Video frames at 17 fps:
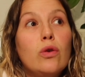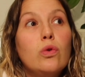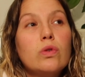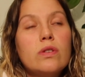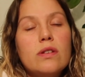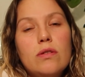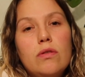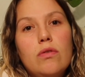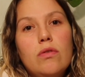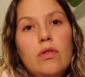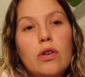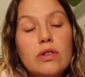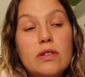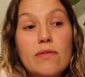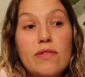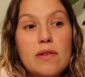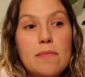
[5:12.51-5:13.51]
also
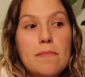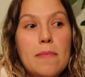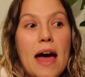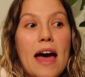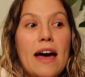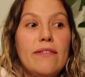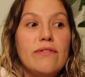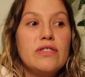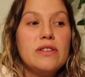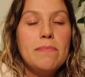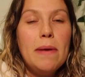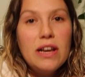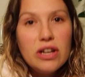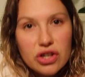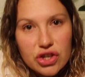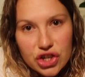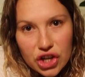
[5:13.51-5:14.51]
lots of them have
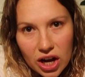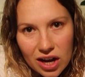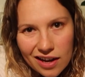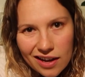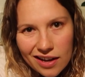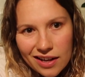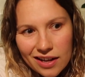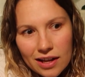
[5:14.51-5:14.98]
dementia,